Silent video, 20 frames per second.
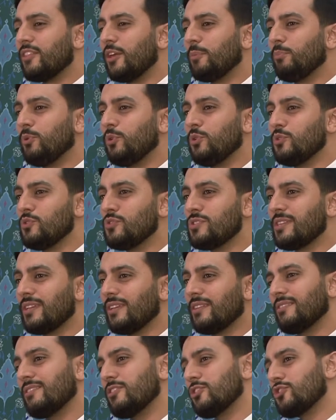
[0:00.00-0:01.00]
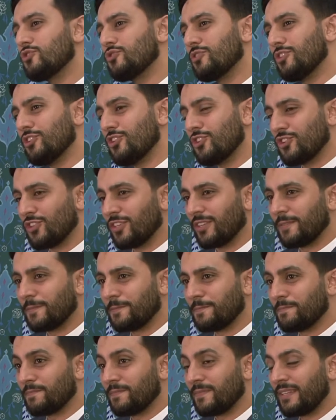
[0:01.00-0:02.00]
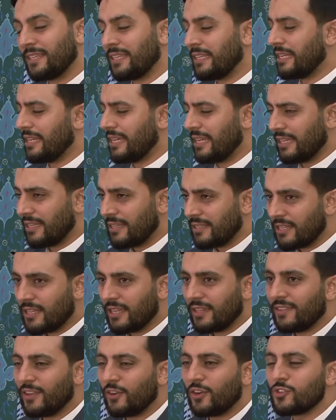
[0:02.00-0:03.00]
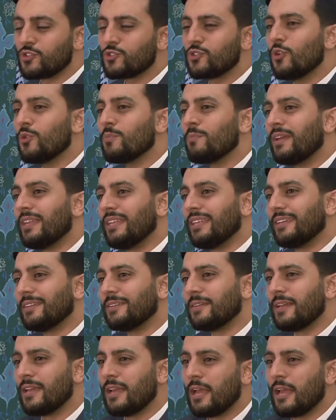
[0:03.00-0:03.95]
The beauty in this tradition, there are so many.